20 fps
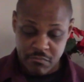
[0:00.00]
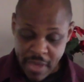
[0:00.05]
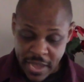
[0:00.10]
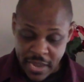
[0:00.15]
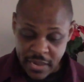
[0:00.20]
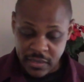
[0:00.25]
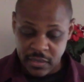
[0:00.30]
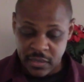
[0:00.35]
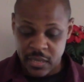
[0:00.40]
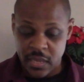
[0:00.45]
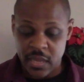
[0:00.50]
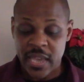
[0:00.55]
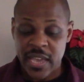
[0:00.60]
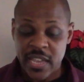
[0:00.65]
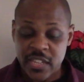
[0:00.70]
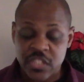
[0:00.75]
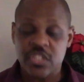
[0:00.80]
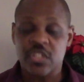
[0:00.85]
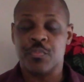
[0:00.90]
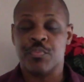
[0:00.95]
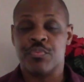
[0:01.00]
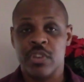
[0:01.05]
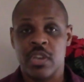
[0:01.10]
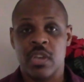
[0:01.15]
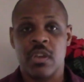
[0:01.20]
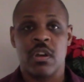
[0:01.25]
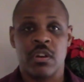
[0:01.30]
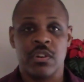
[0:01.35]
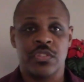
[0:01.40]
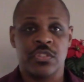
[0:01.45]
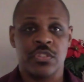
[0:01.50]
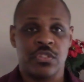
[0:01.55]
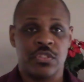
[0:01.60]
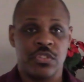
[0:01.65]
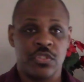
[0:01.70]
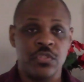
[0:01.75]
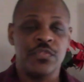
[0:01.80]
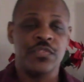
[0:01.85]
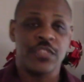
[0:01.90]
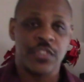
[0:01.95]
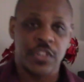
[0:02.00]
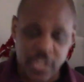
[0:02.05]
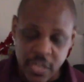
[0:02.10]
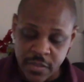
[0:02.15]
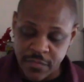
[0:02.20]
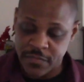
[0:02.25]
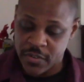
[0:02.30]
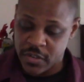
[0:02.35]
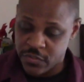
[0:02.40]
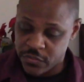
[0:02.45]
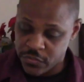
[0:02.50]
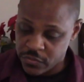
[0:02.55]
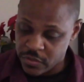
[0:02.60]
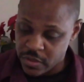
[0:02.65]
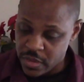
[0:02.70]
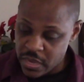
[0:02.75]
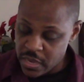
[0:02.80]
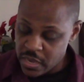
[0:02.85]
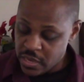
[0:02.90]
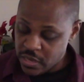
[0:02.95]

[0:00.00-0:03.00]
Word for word: Mainly, it's the precursor to forgiveness.